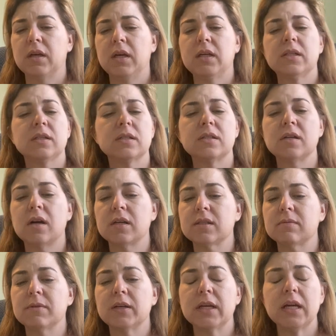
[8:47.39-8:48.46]
It does not
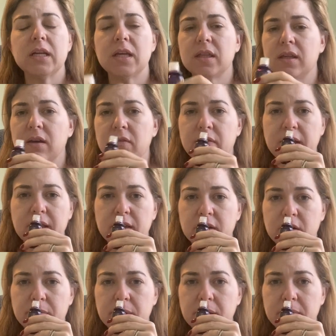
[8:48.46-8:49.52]
smell anything violet
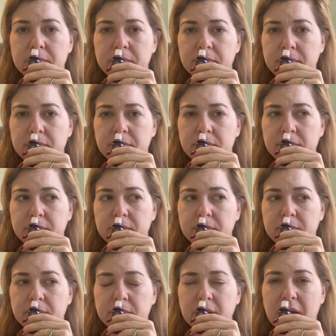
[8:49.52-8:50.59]
or plum
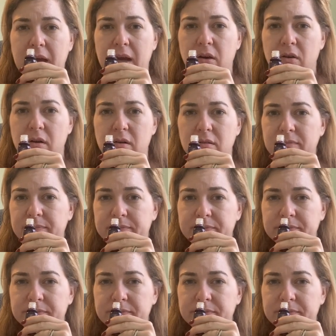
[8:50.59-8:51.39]
at all.